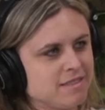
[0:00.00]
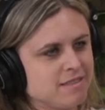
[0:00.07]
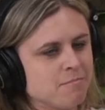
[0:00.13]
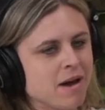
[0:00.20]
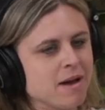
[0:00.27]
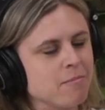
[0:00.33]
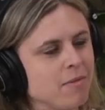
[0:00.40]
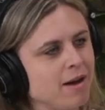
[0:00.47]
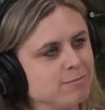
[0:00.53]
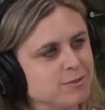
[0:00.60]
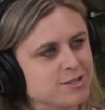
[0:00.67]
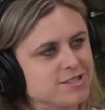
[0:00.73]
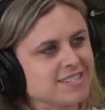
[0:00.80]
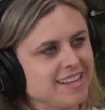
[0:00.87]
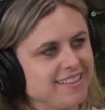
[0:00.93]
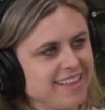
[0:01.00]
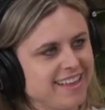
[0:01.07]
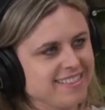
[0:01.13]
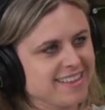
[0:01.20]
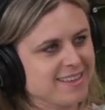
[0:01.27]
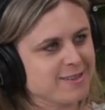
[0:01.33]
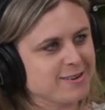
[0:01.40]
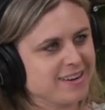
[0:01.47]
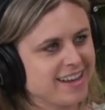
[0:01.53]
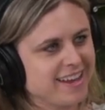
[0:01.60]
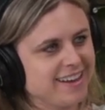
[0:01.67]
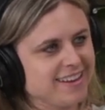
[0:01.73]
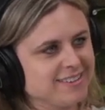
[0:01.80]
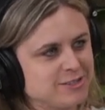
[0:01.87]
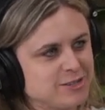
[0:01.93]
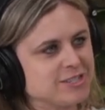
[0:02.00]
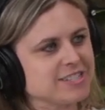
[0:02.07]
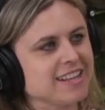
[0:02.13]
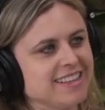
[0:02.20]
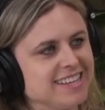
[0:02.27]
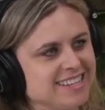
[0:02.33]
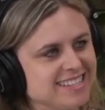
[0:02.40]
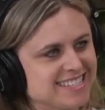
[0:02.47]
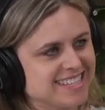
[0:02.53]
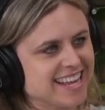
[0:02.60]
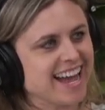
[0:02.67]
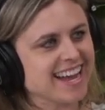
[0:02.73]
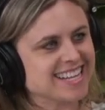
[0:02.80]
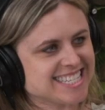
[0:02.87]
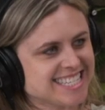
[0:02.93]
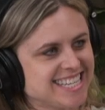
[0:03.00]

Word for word: My mom just said that the other day. She said the, the thing?